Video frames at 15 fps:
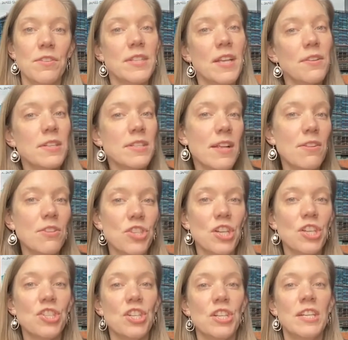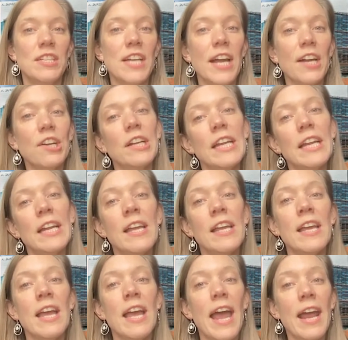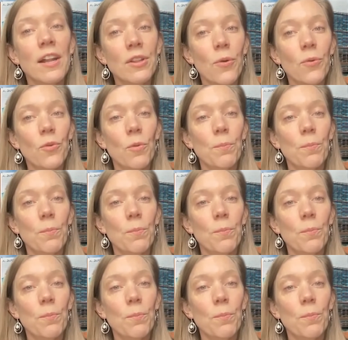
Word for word: cell-to-cell junction integrity and local